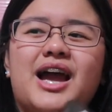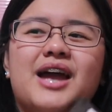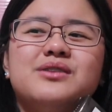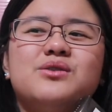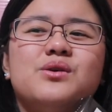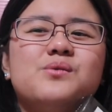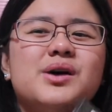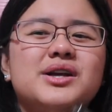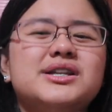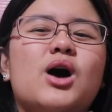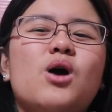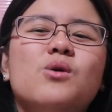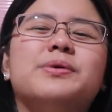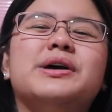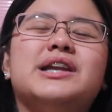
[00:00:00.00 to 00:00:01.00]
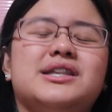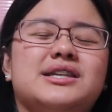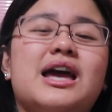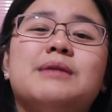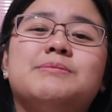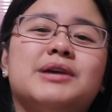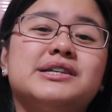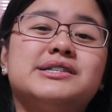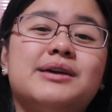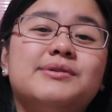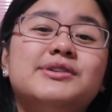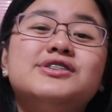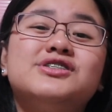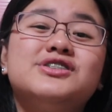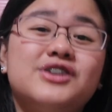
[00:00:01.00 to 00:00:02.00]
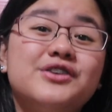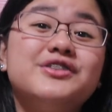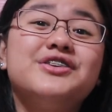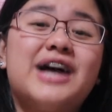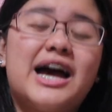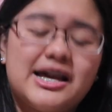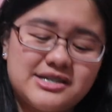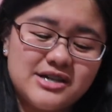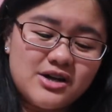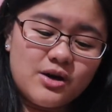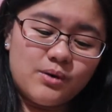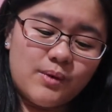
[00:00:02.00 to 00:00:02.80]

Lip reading: I don't want to open it yet because I want to show you guys